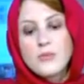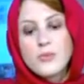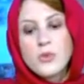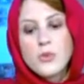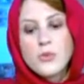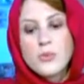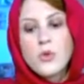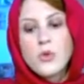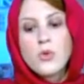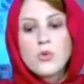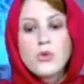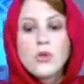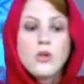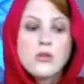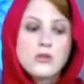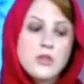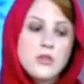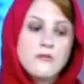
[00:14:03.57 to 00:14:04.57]
put
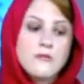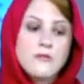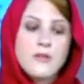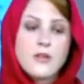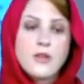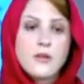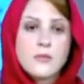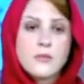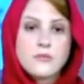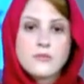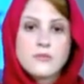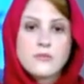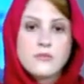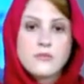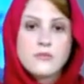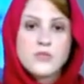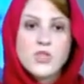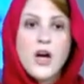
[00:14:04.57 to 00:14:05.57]
lots of
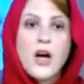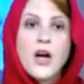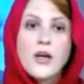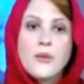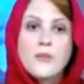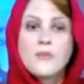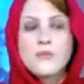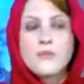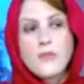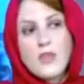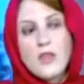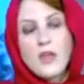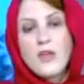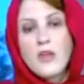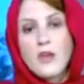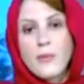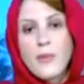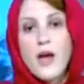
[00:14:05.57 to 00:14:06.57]
time
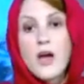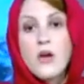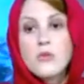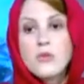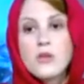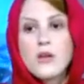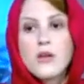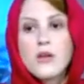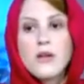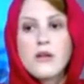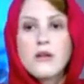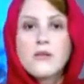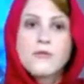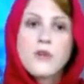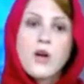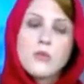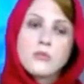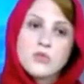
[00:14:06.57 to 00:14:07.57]
thinking about
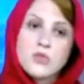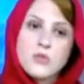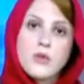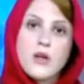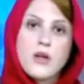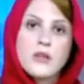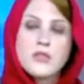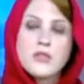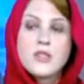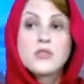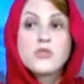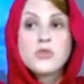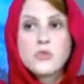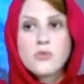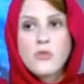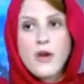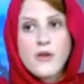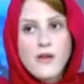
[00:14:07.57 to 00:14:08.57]
come to my
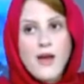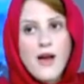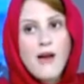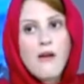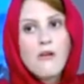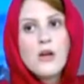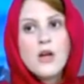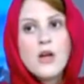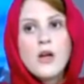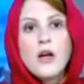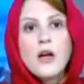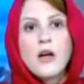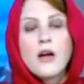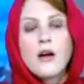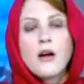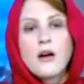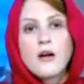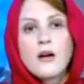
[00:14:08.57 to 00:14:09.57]
attention right now.
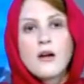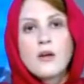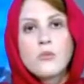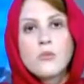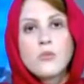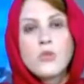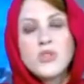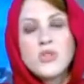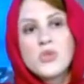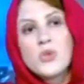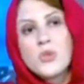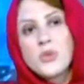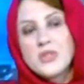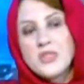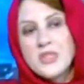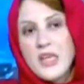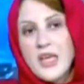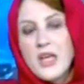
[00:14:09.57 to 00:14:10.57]
When you
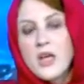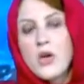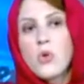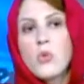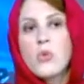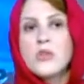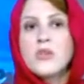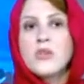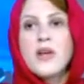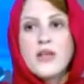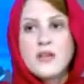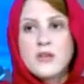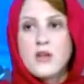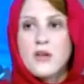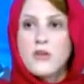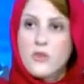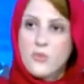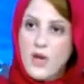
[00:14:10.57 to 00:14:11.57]
critique or when you edit
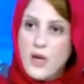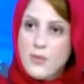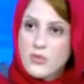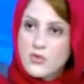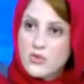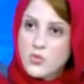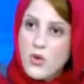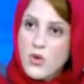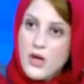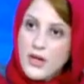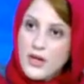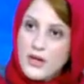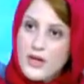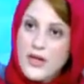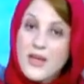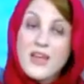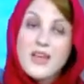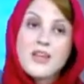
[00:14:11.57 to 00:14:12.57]
other people's work,
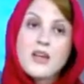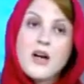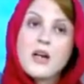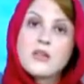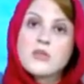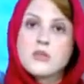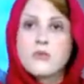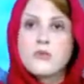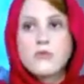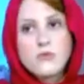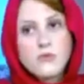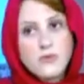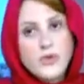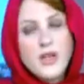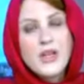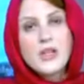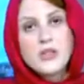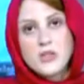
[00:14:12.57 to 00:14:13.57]
it kind of
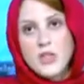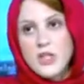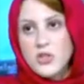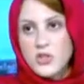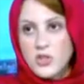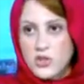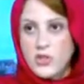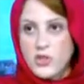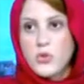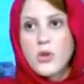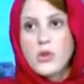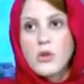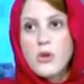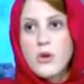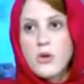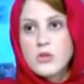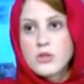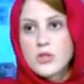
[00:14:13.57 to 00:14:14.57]
really teaches you a
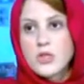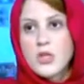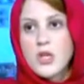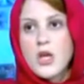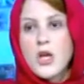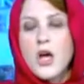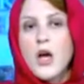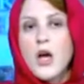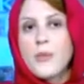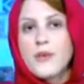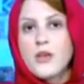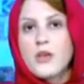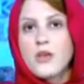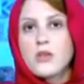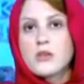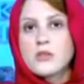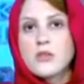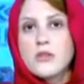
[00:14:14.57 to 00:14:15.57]
lot,
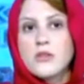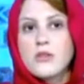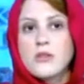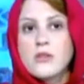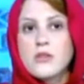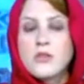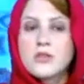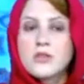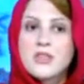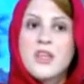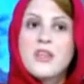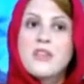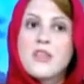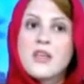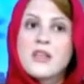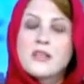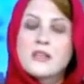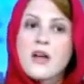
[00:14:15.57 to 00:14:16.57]
because you see
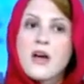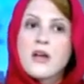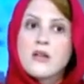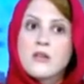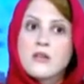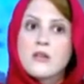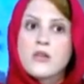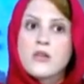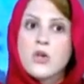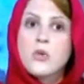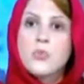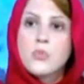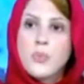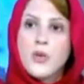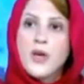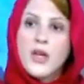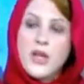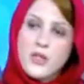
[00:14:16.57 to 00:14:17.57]
things that could
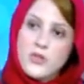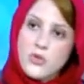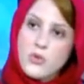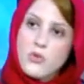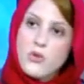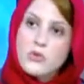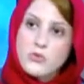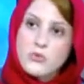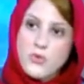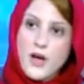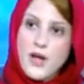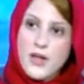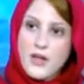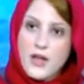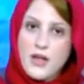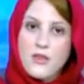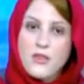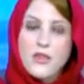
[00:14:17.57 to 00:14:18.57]
be in your own
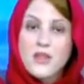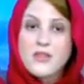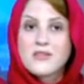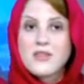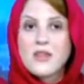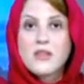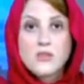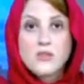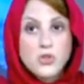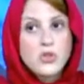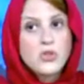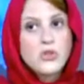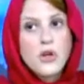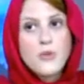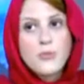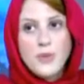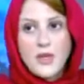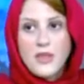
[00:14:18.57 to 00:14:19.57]
writing and things that should
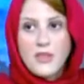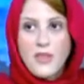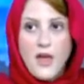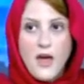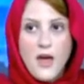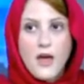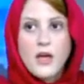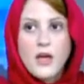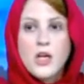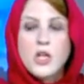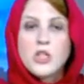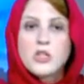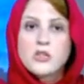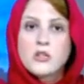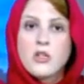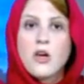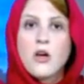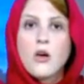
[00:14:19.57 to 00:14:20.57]
not be there.
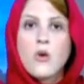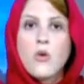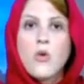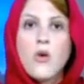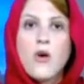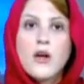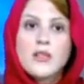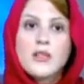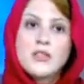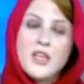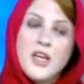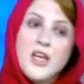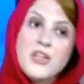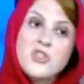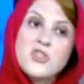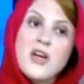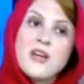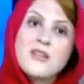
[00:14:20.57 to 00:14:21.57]
So I
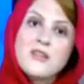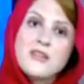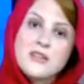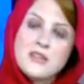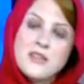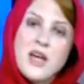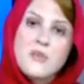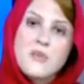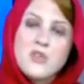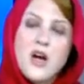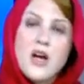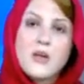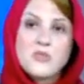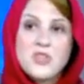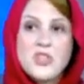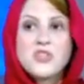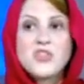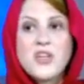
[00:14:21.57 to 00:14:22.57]
teach, and in the same time,
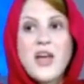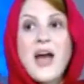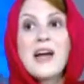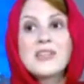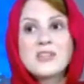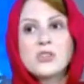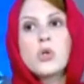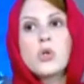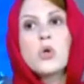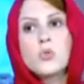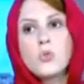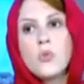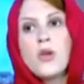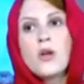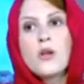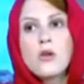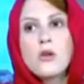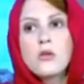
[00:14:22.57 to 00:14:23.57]
teaching has taught
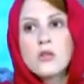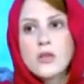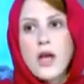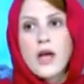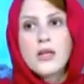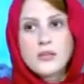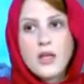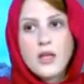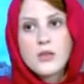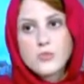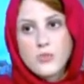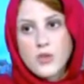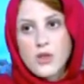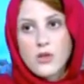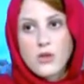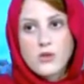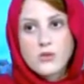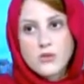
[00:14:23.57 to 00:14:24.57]
me a lot and has helped me a lot.